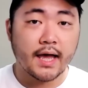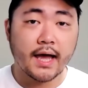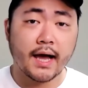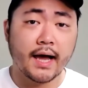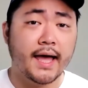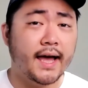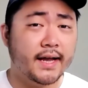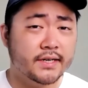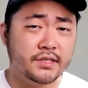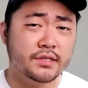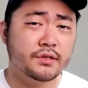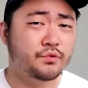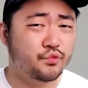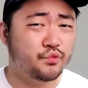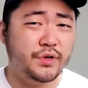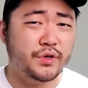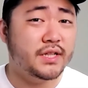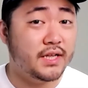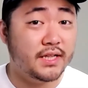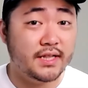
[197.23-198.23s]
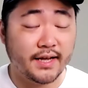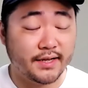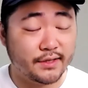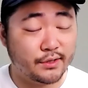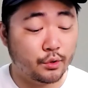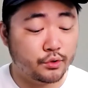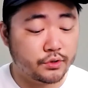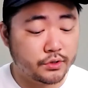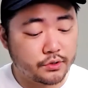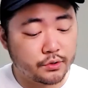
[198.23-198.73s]
I actually really like
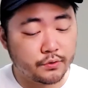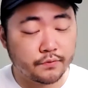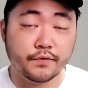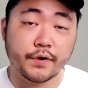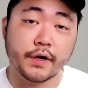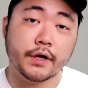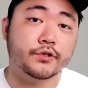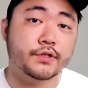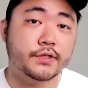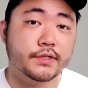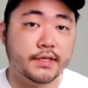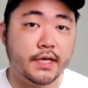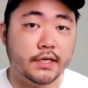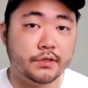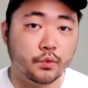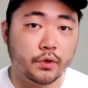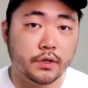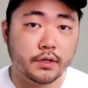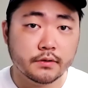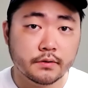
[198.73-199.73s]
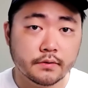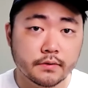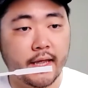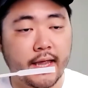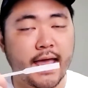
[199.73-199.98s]
those two fragrances as well.